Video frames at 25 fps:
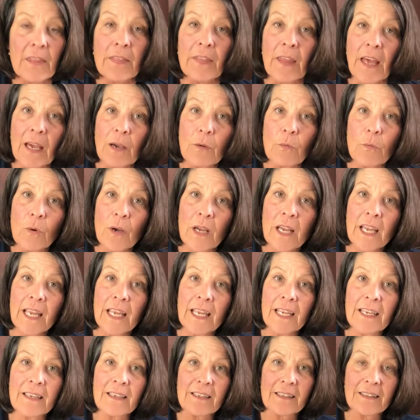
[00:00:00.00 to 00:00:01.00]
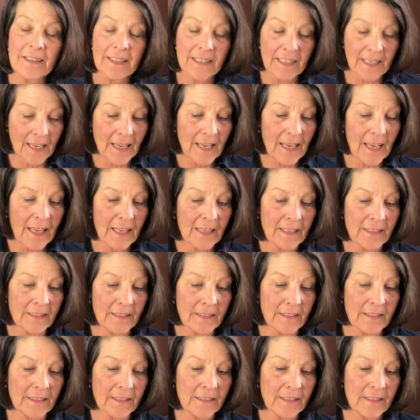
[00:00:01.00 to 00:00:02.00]
That way, the
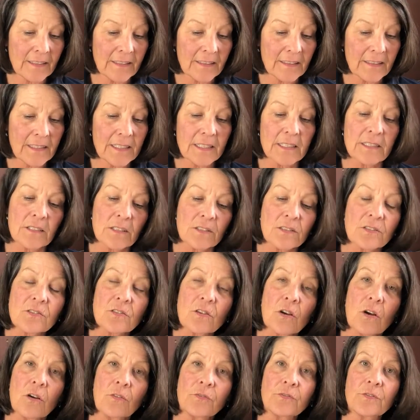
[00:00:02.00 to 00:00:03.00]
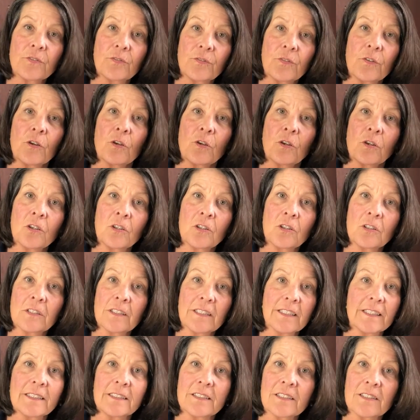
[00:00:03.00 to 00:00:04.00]
end is a soft fall
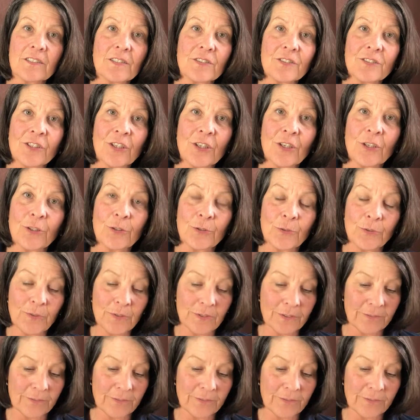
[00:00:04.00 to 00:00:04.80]
into snow.